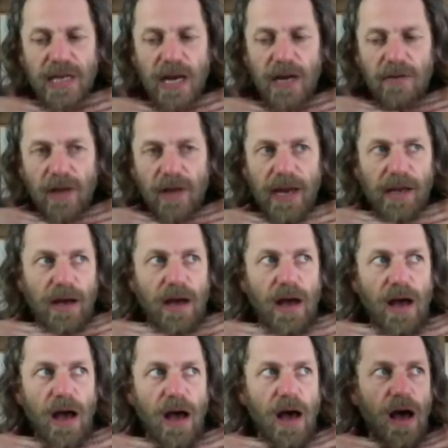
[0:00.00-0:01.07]
kind of like
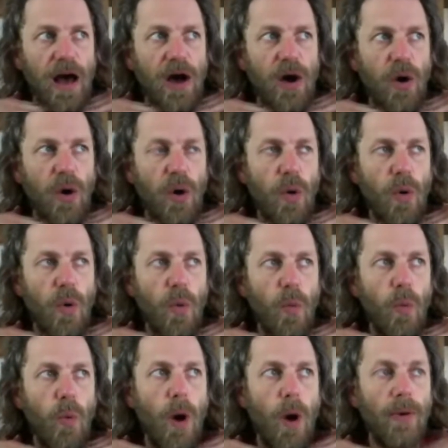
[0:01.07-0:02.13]

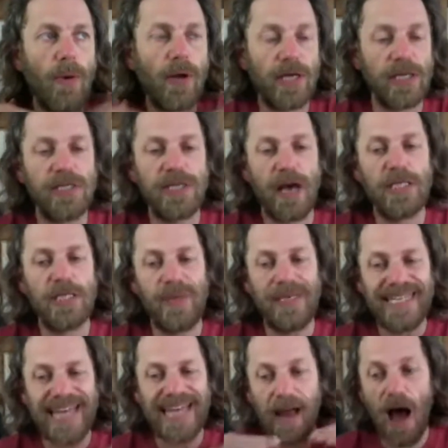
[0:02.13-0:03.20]
what concerns me
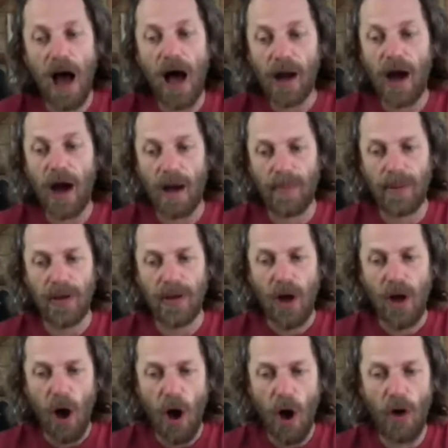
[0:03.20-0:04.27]
is getting hung up
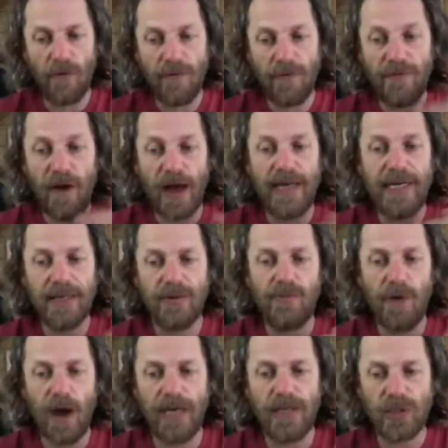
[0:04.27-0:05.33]
on finding
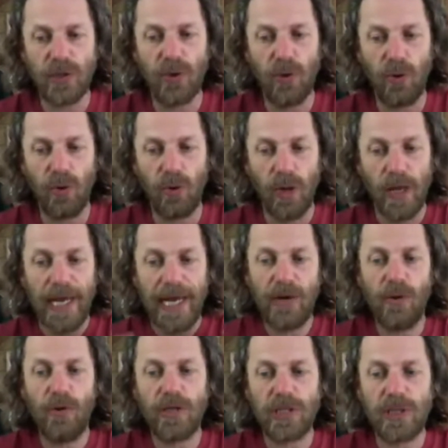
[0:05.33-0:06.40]
the right tool in
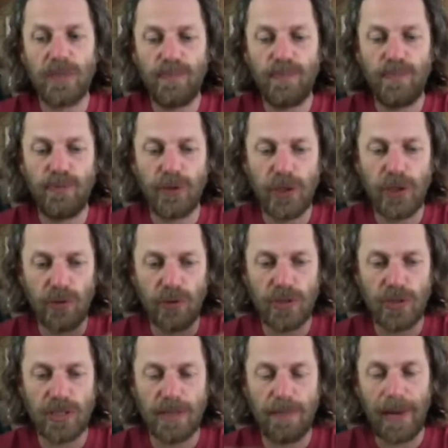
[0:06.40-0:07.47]
order to
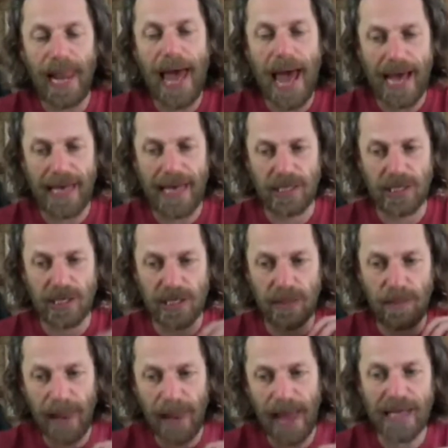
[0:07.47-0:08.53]
produce the plans, because the
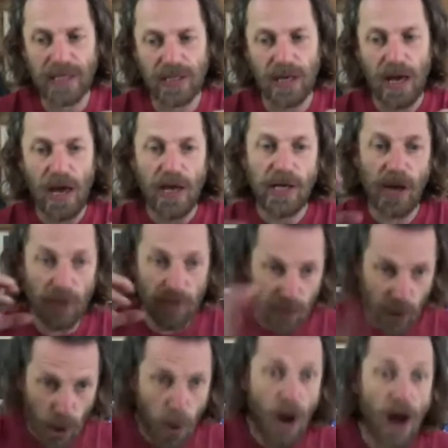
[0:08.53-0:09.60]
plans, you know, the
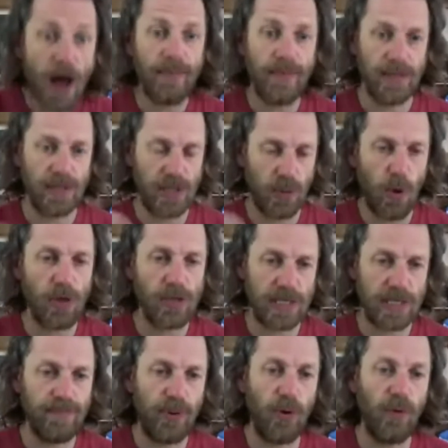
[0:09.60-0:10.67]
requirements are what's
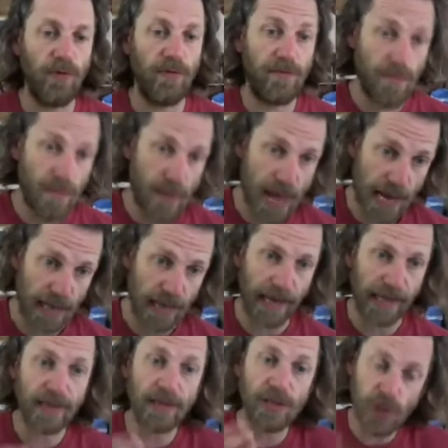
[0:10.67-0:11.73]
important for me.
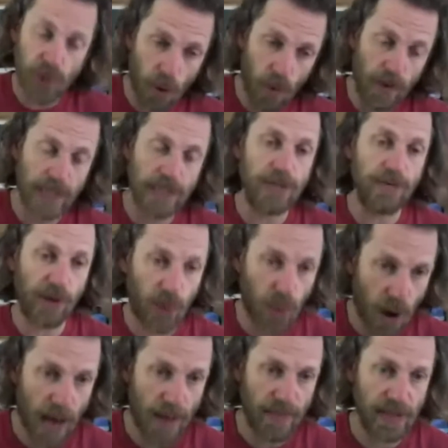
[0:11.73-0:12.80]
Like the stories, the
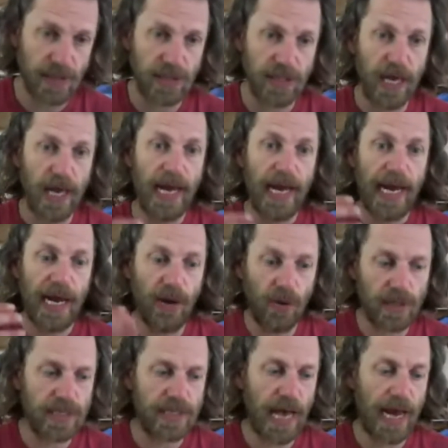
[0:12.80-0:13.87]
requirements, in
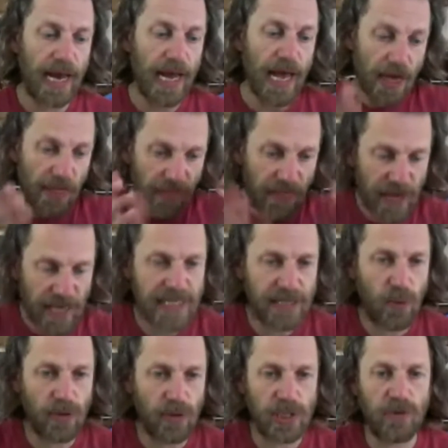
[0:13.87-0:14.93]
order to say this is
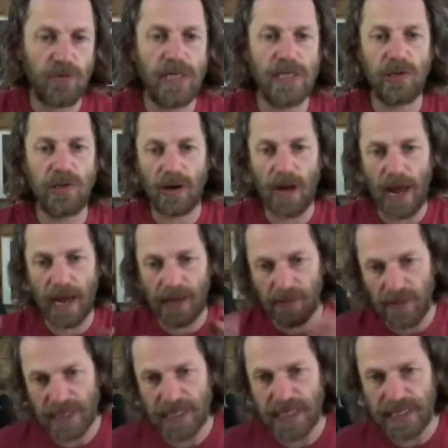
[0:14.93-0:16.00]
what the screens look like,
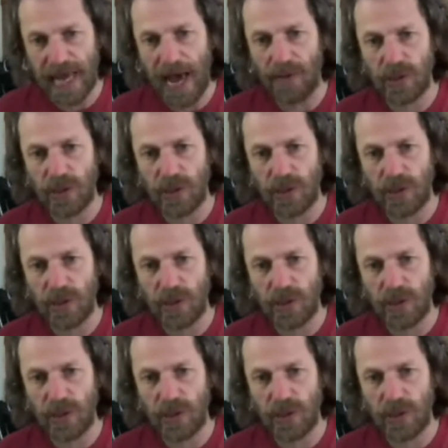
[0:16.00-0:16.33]
this is how the